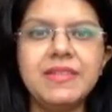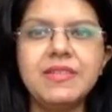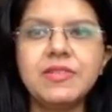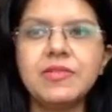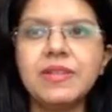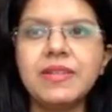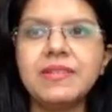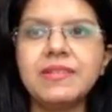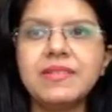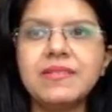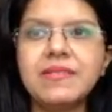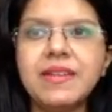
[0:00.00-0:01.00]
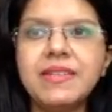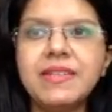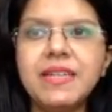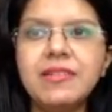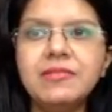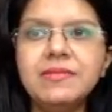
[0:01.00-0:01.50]
So let us write
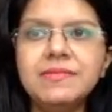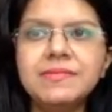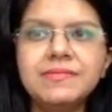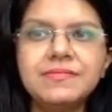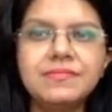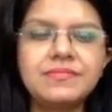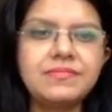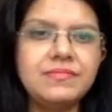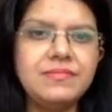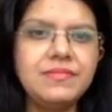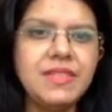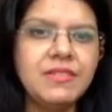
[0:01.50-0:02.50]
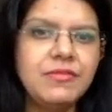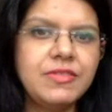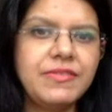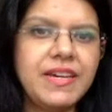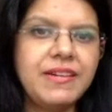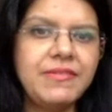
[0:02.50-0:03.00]
down
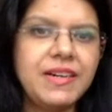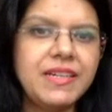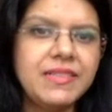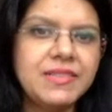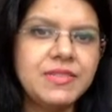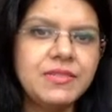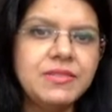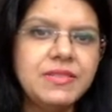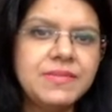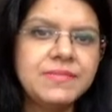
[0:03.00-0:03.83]
what we have understood.